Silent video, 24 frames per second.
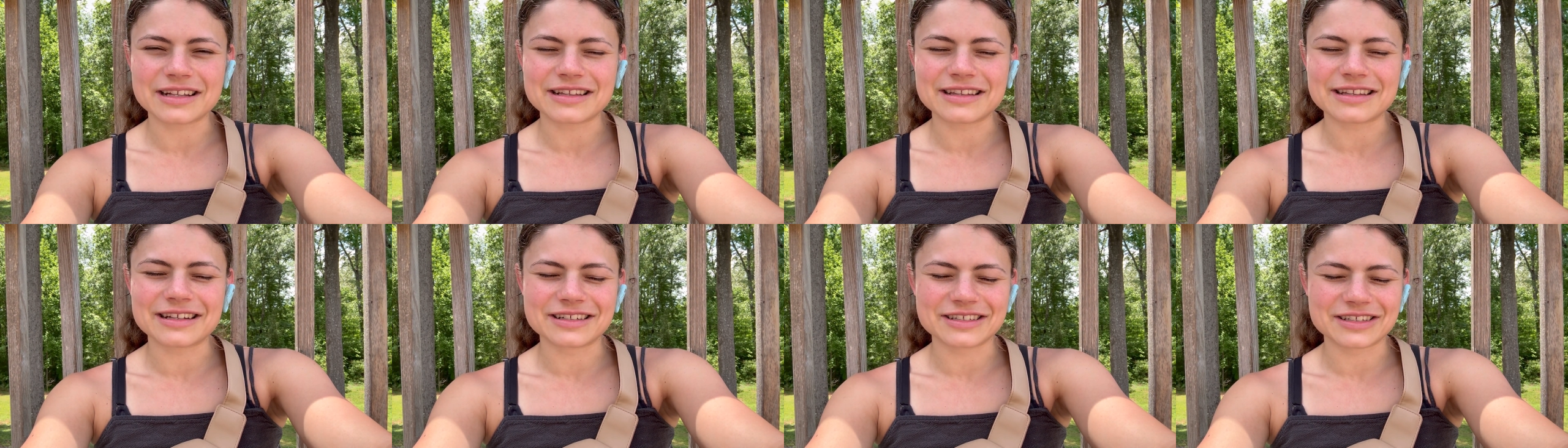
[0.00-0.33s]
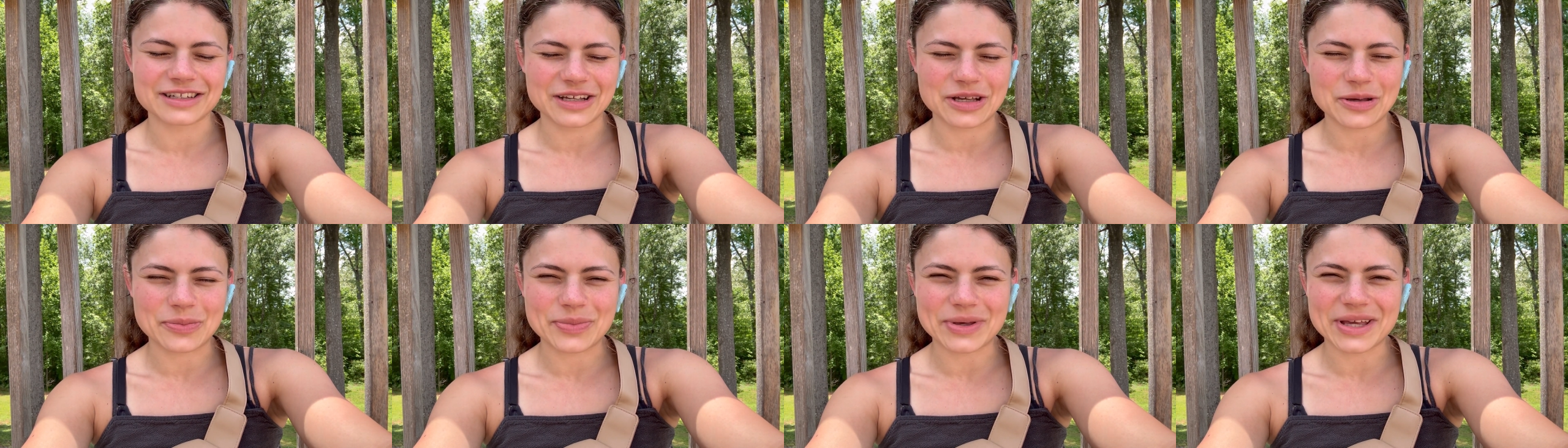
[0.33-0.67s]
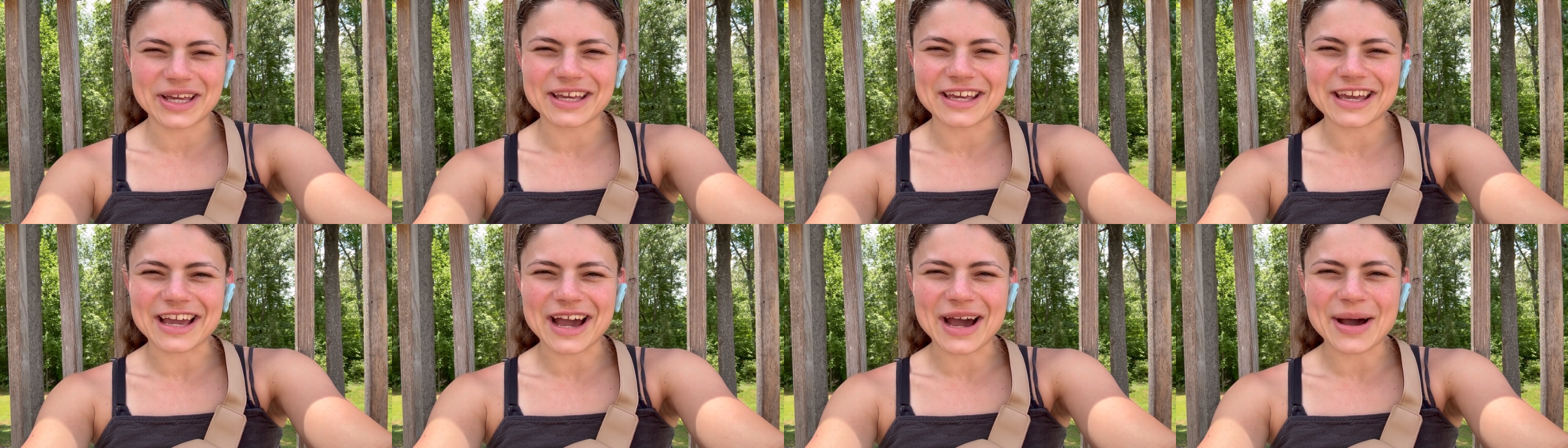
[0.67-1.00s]
there's like a
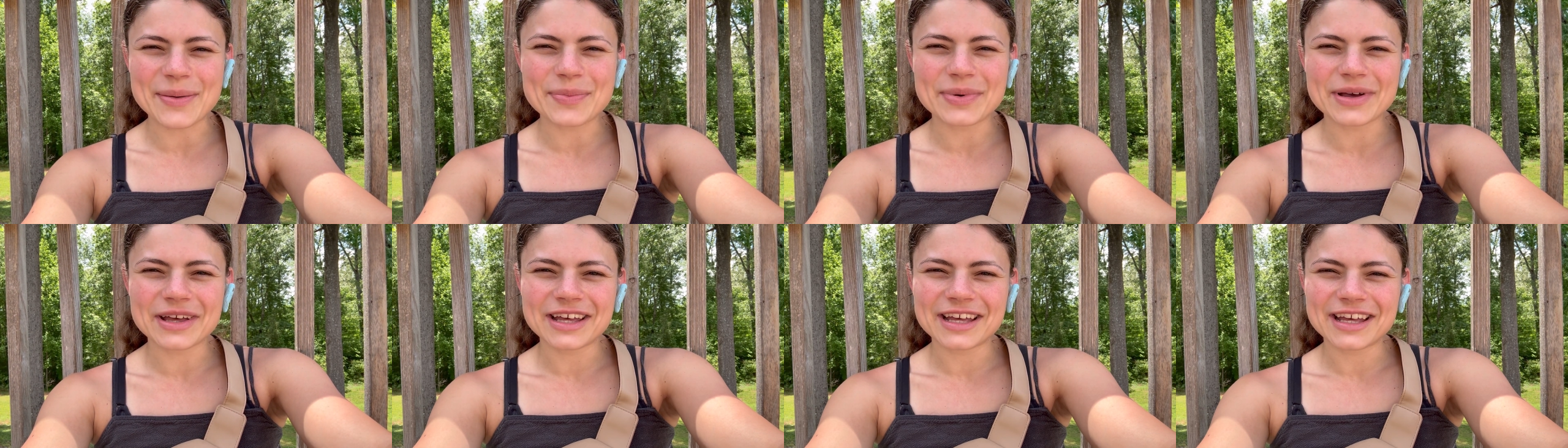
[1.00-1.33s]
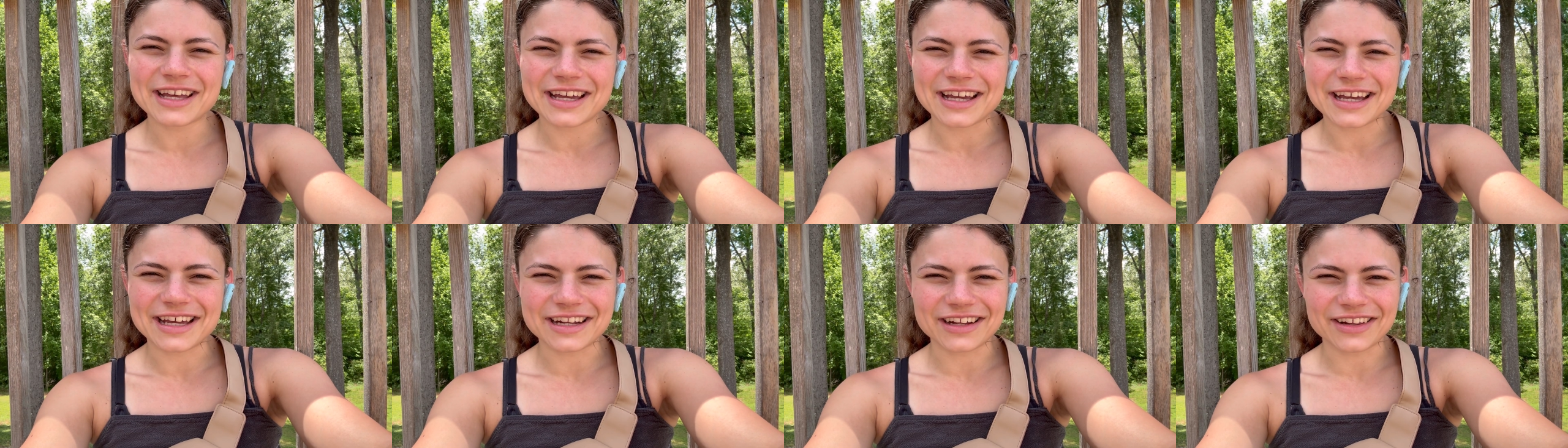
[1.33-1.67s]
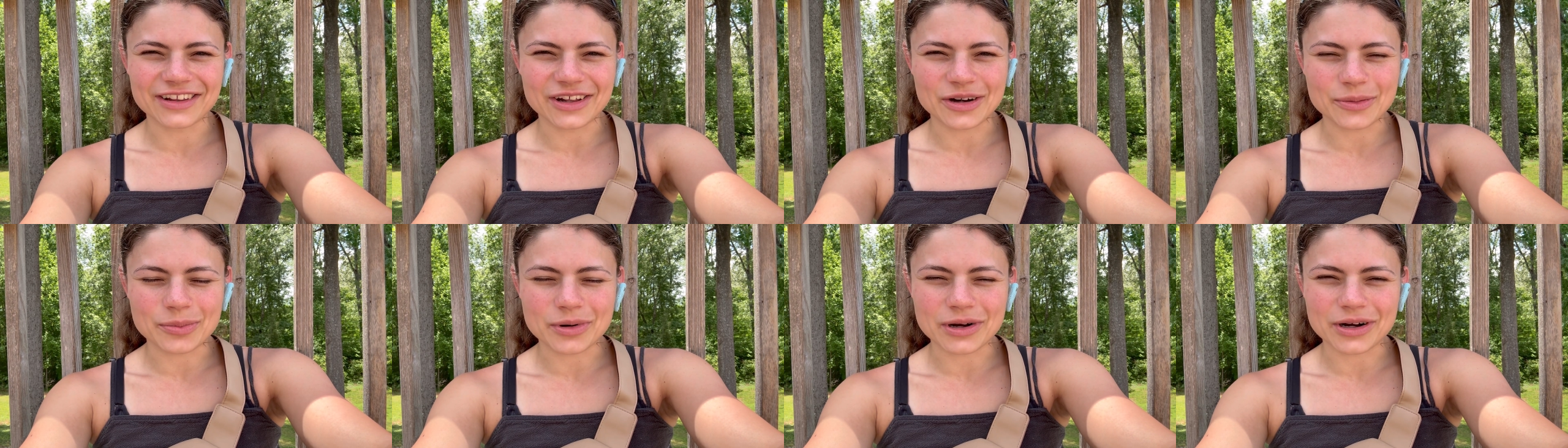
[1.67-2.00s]
big gap and a
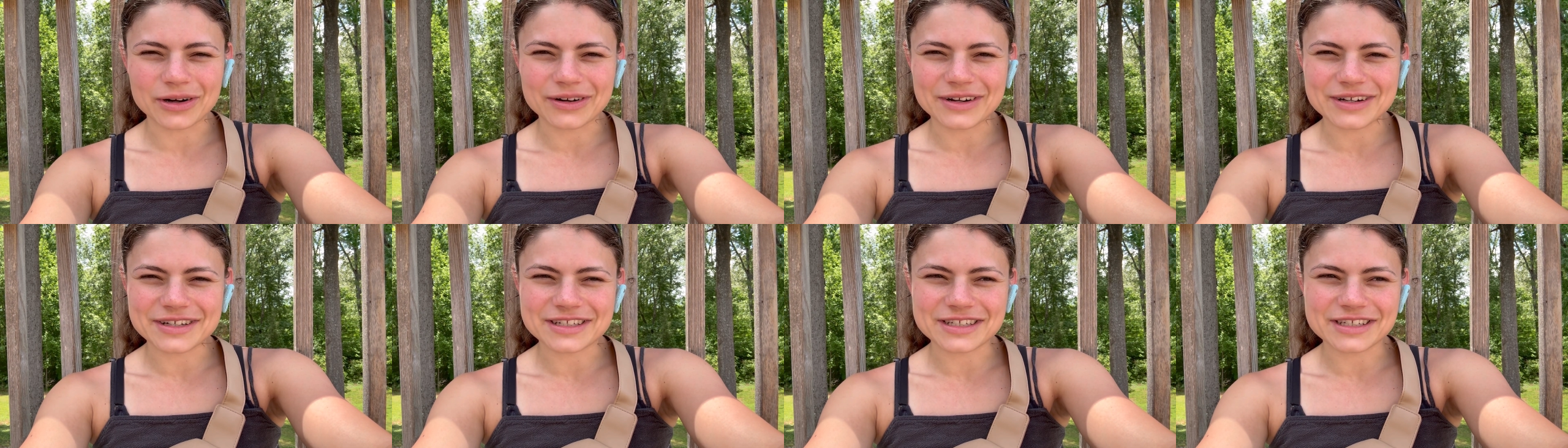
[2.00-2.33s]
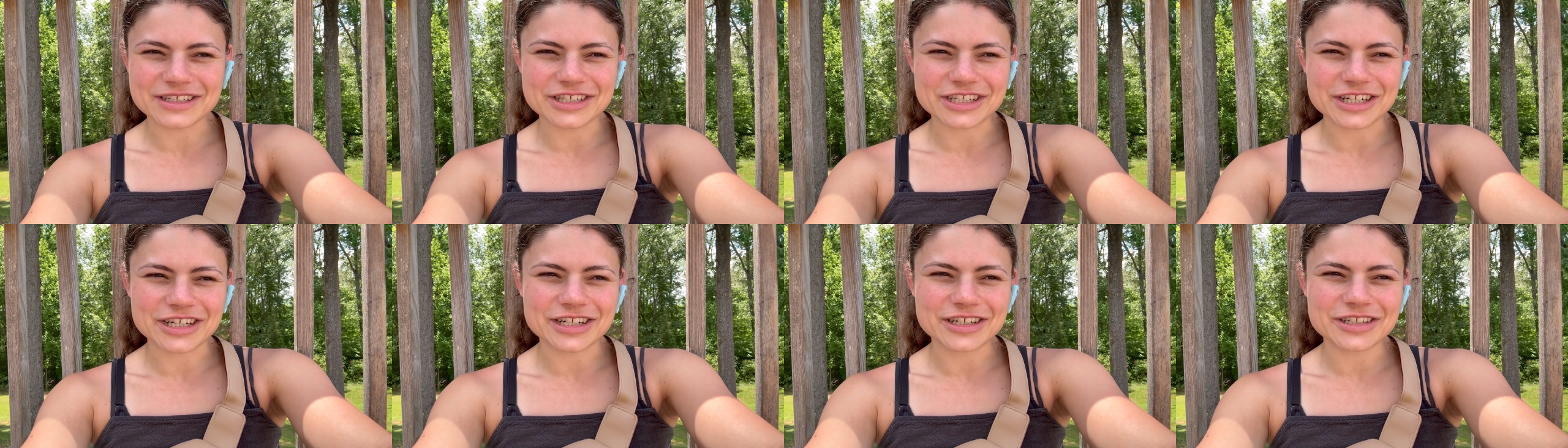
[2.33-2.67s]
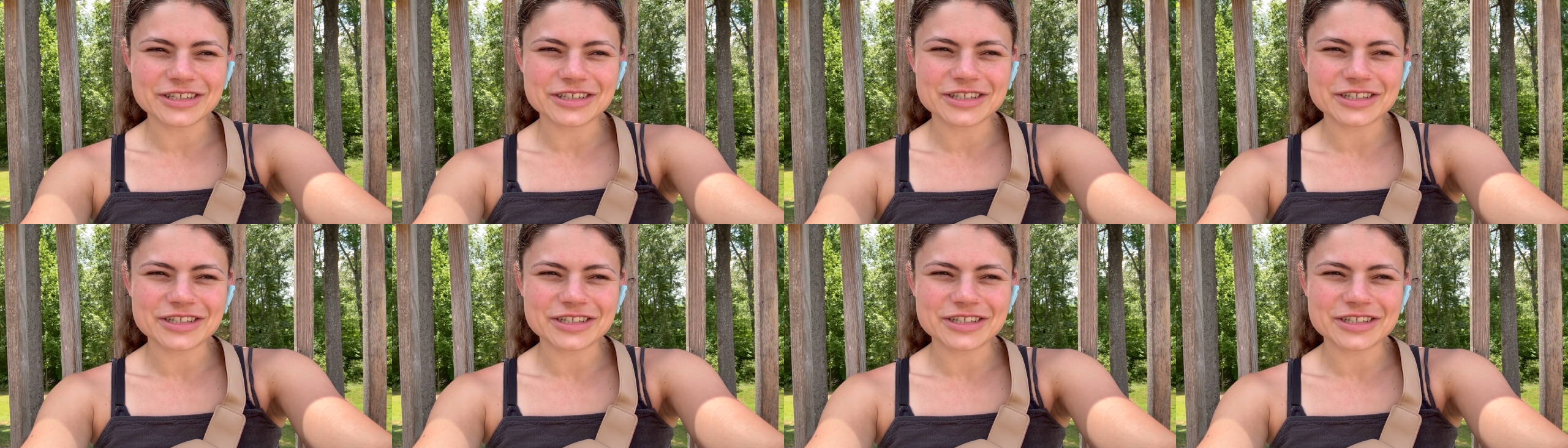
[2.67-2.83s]
lot of progress and change.